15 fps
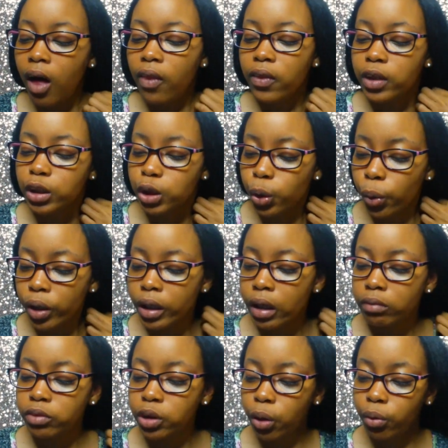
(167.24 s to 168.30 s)
the story
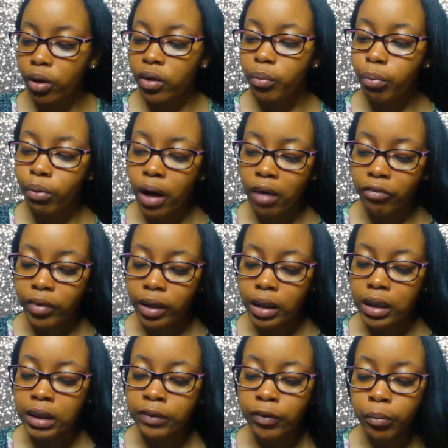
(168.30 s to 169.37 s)
of Jonah the
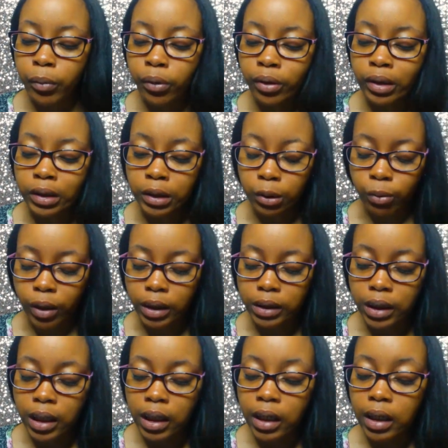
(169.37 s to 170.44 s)
prophet is familiar to
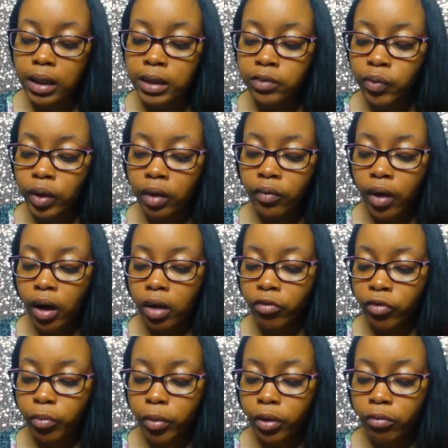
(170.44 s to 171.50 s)
us. It's full of
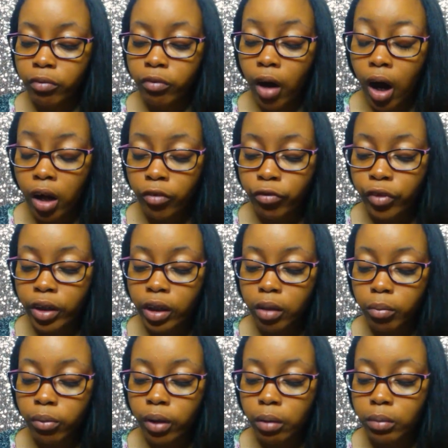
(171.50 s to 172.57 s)
unforgettable
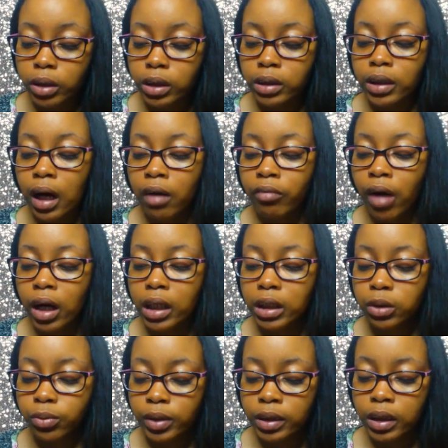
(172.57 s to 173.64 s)
Unforgettable images,
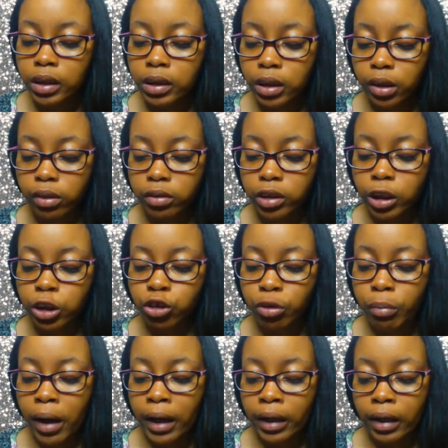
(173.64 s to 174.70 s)
ironic twists and turns, and
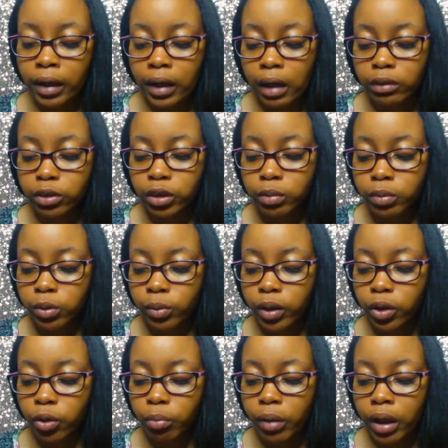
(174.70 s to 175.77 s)
dramatic encounters
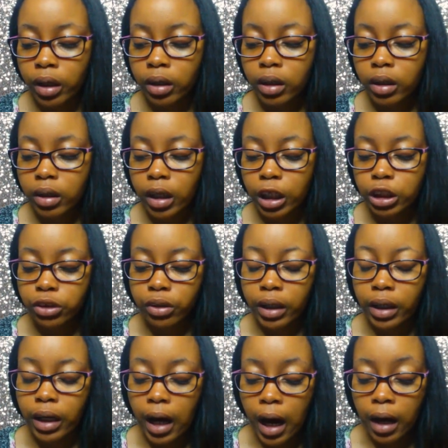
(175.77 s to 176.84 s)
between humanity, nature,
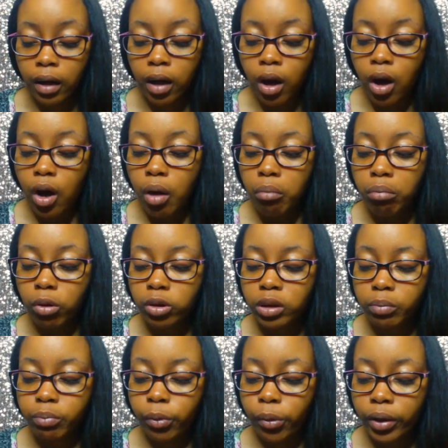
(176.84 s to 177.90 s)
and God.
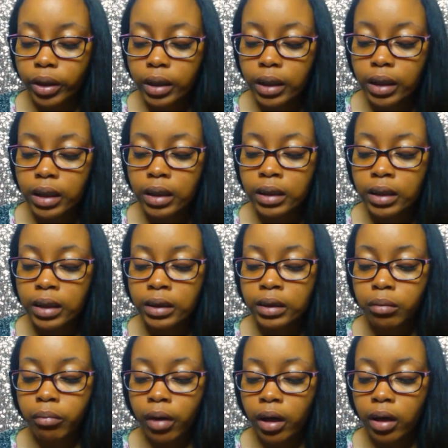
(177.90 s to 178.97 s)
Most importantly, it
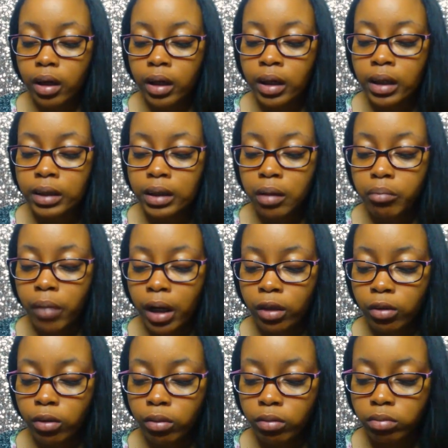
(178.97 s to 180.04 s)
is a, it is a
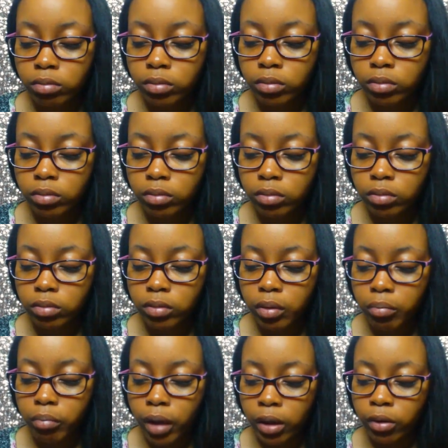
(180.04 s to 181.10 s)
micro...
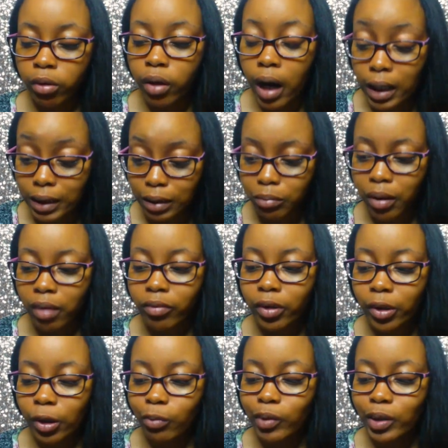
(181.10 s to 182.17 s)
microcosm of
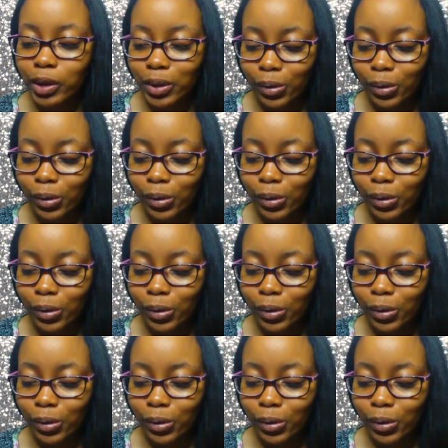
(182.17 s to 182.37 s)
the human